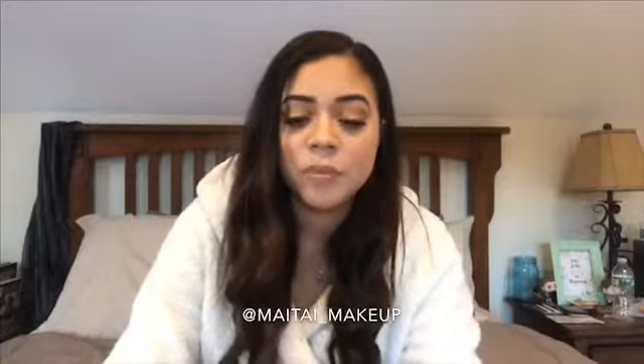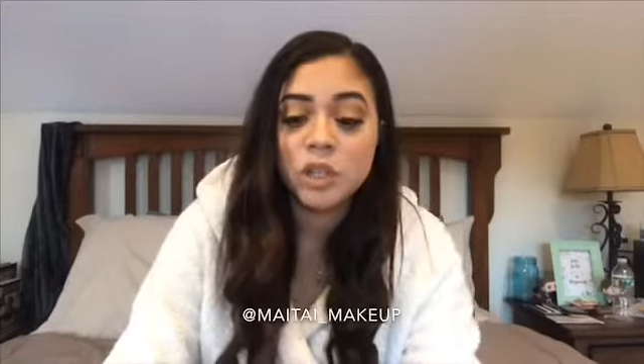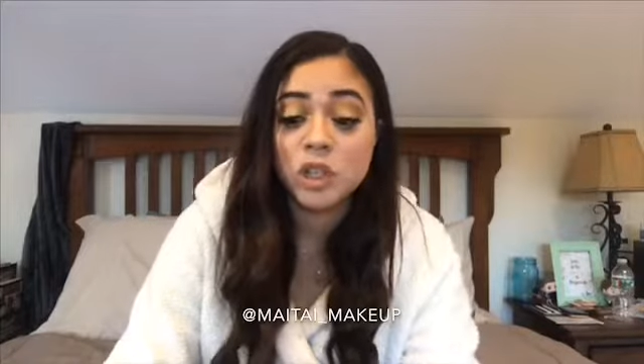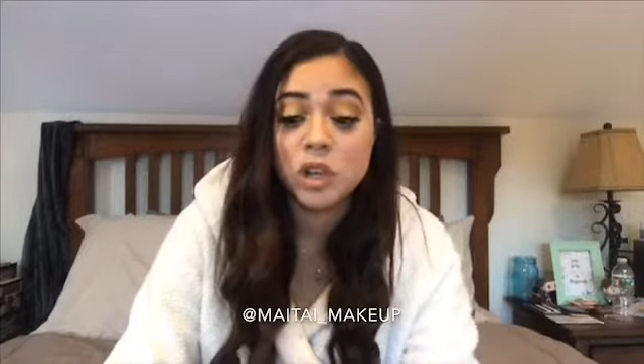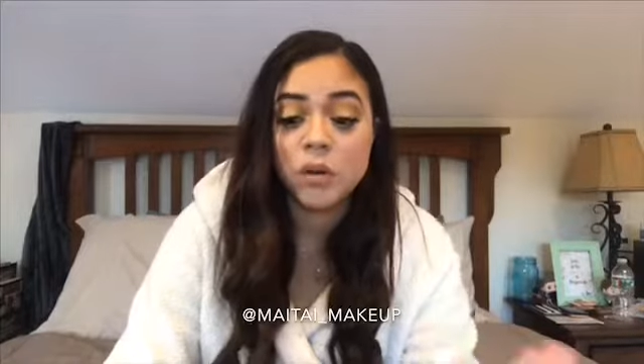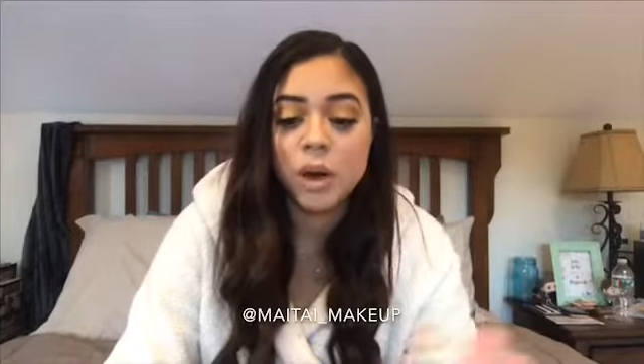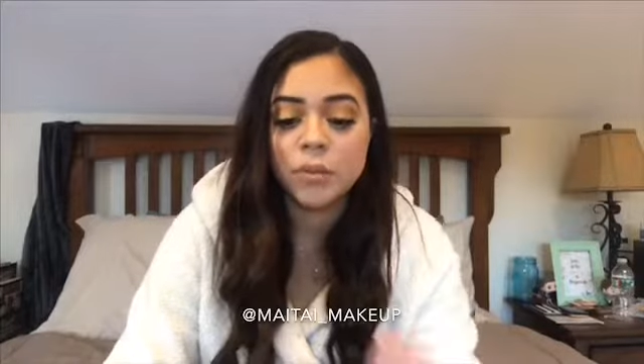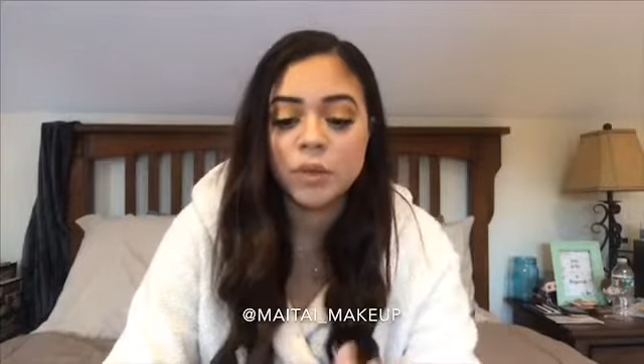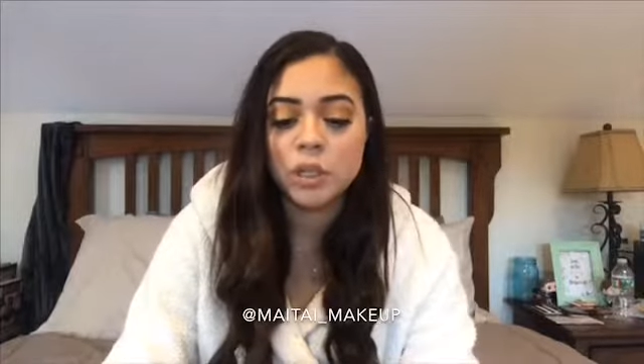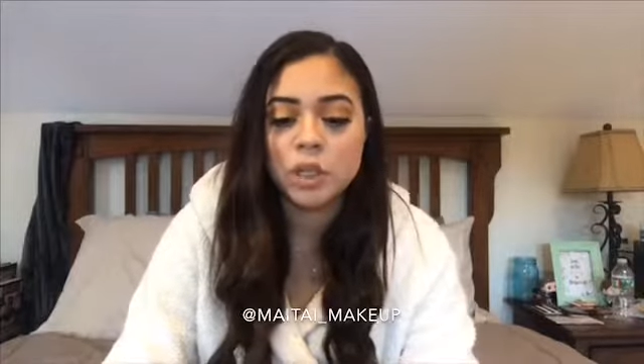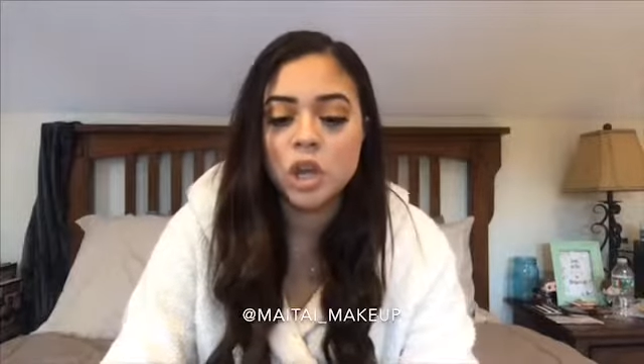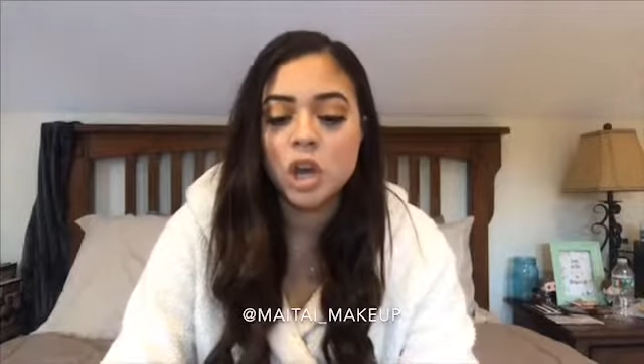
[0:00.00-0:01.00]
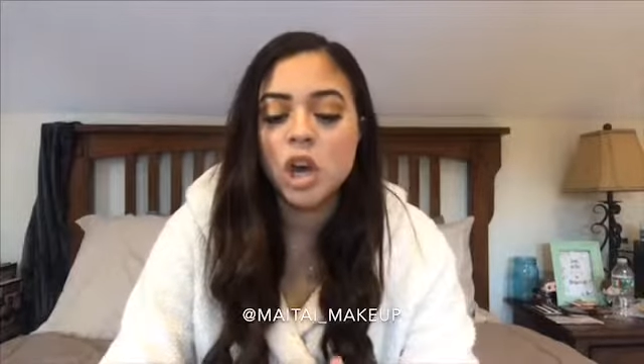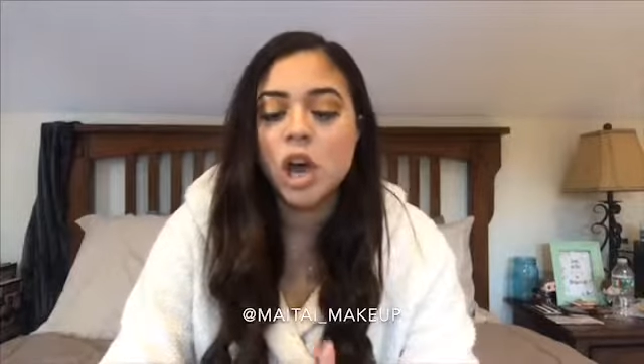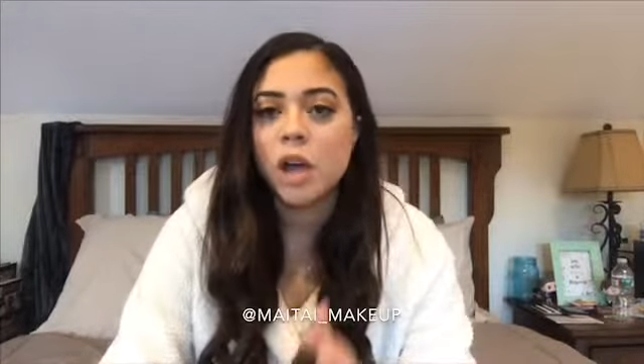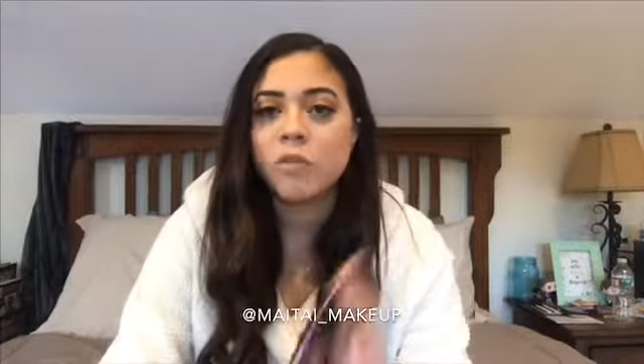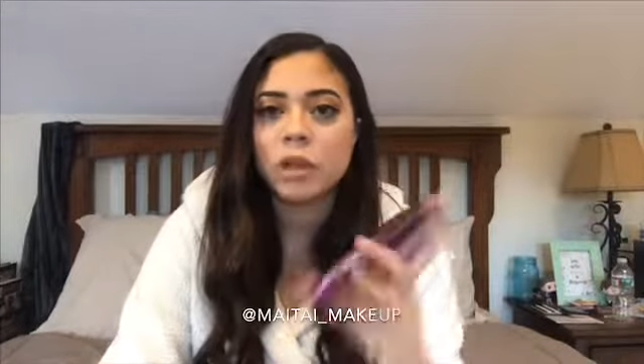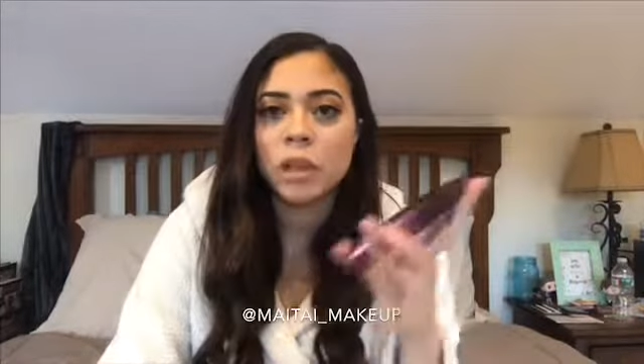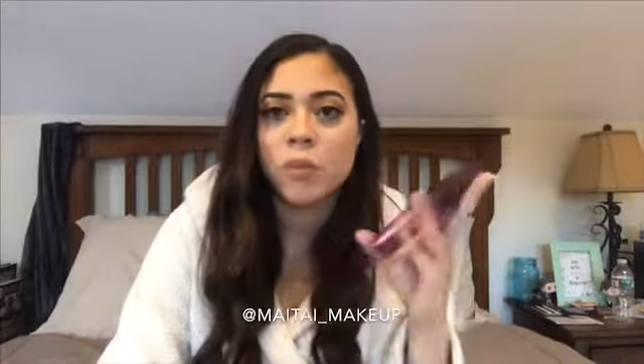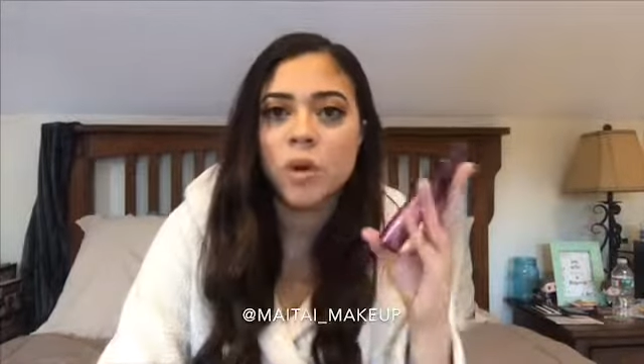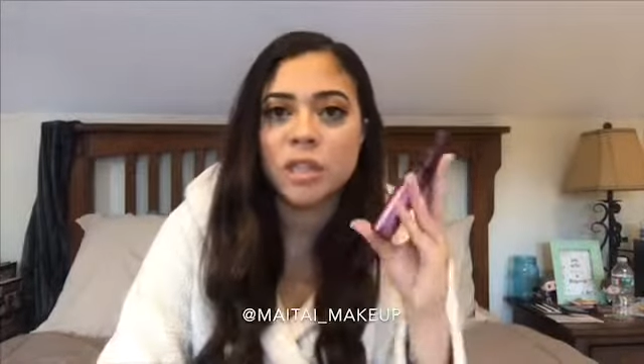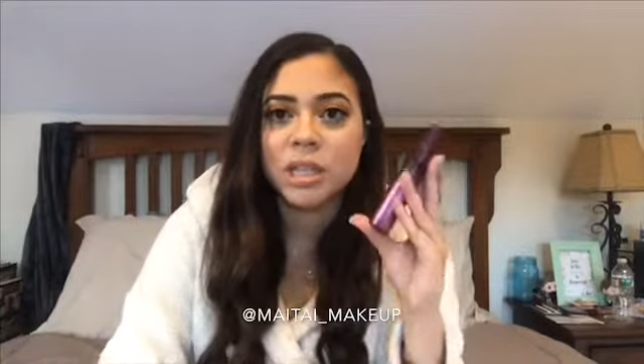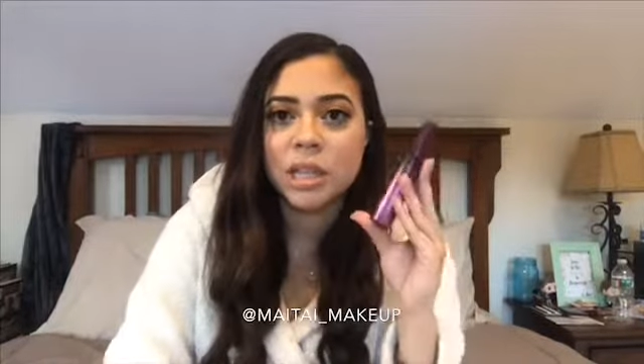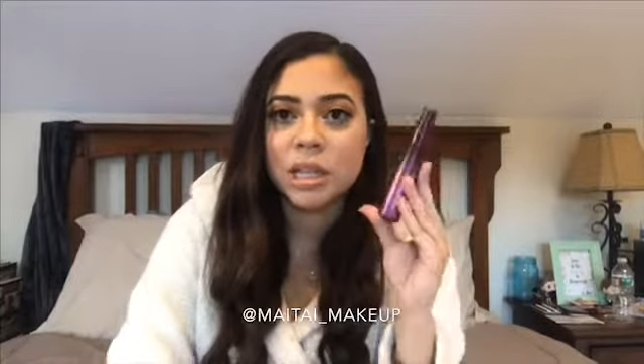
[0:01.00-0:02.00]
so I really
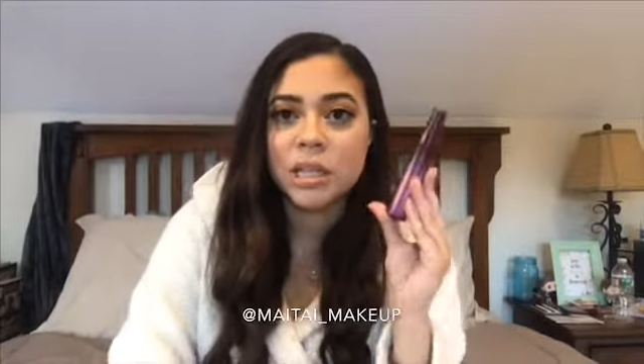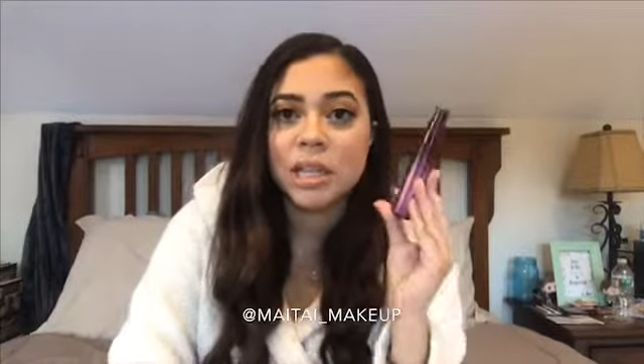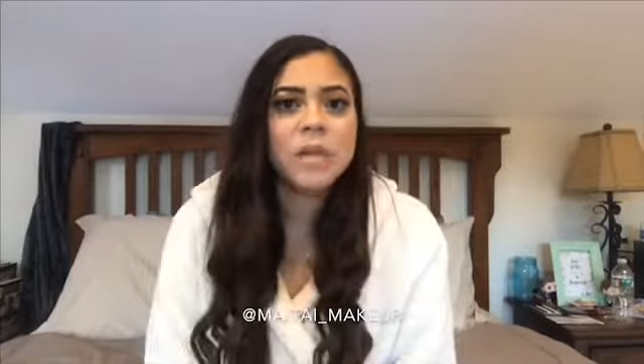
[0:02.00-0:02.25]
wanted this.